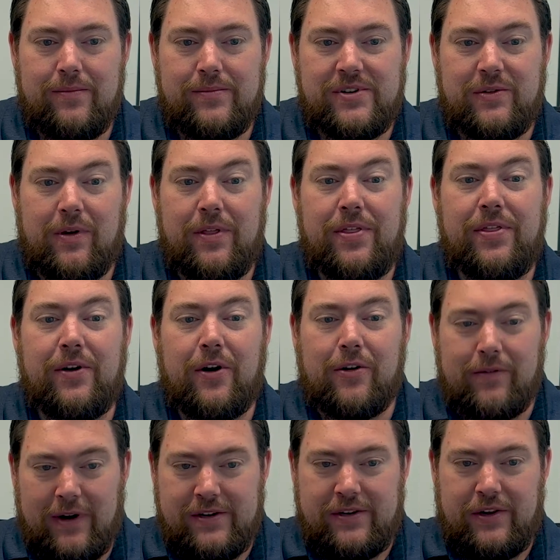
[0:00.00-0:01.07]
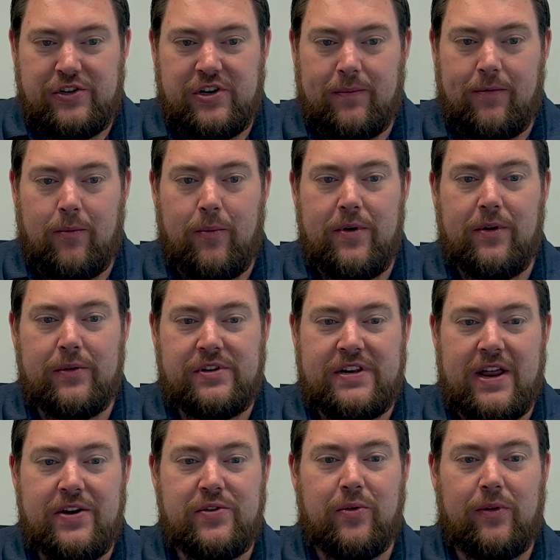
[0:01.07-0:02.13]
So a third reason to jump from Windows
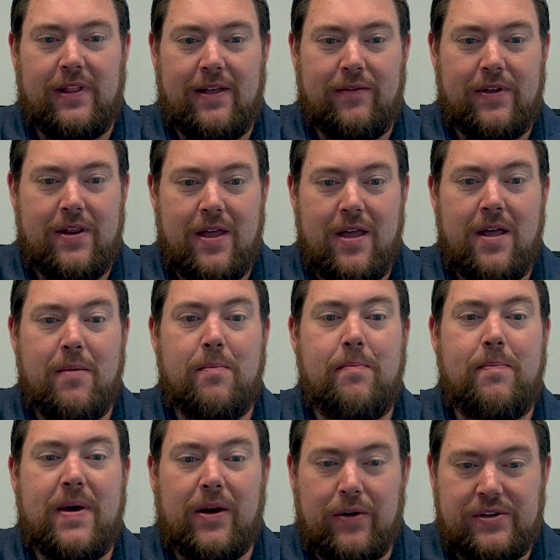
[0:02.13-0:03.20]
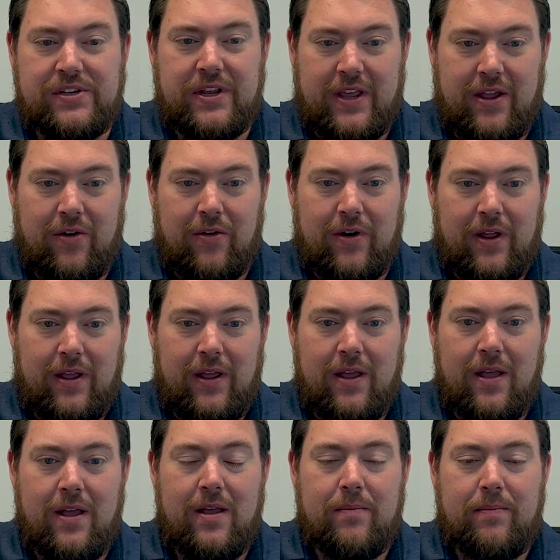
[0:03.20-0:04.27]
10 to 11, better security.
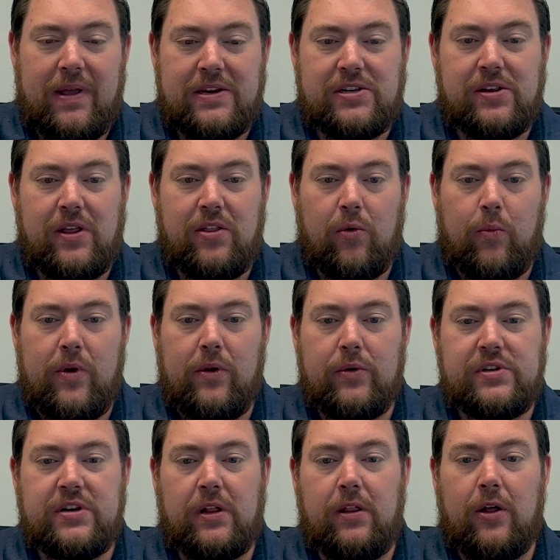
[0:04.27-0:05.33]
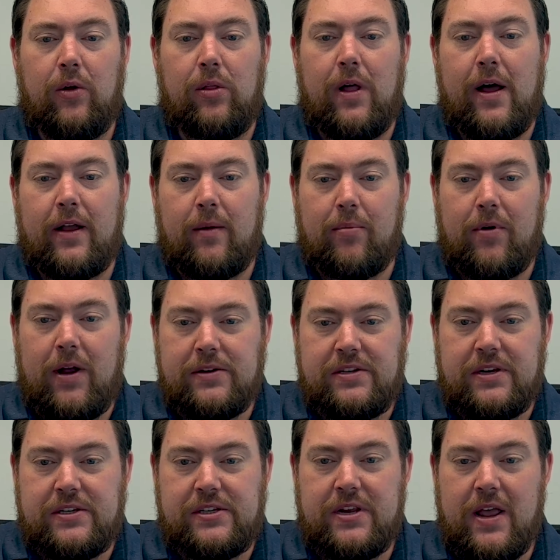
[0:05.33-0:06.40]
Basically, the Windows Hello login
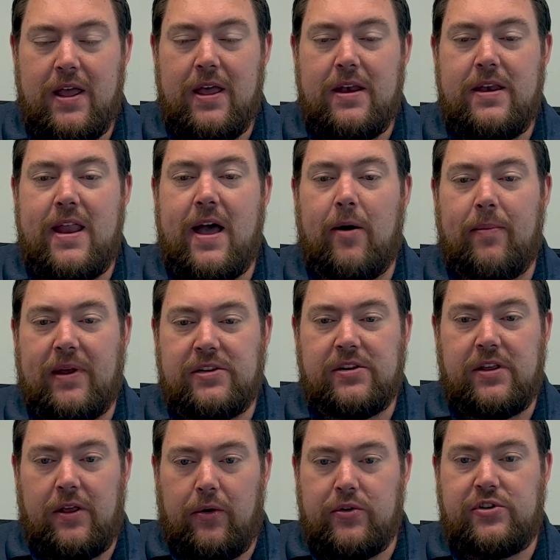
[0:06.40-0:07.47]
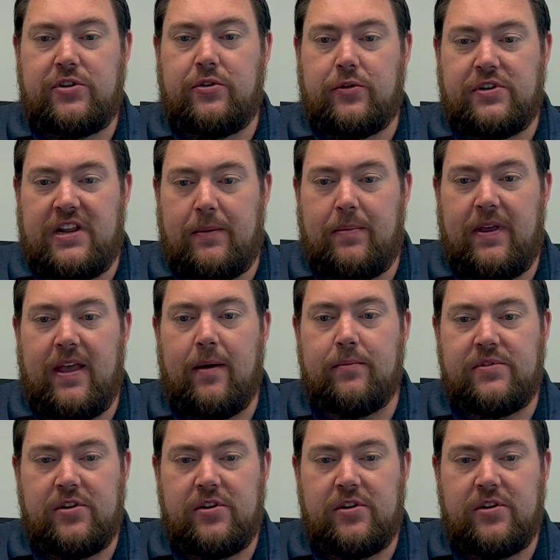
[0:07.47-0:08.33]
process now basically uses your TPM